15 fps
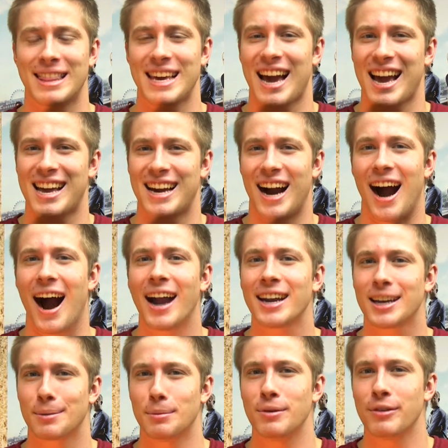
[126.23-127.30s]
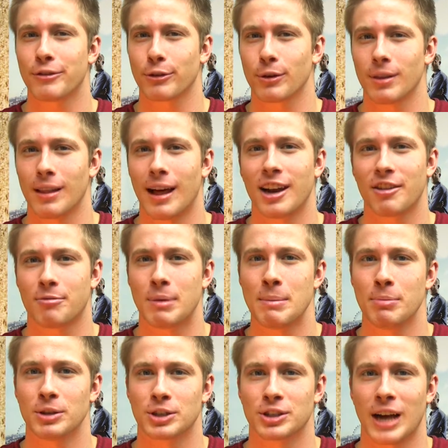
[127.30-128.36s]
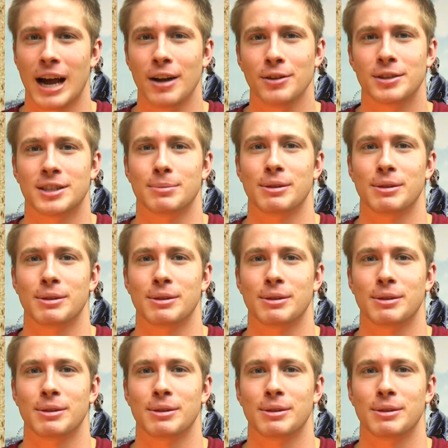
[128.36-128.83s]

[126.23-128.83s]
the iconic movie for a lot of people's childhoods.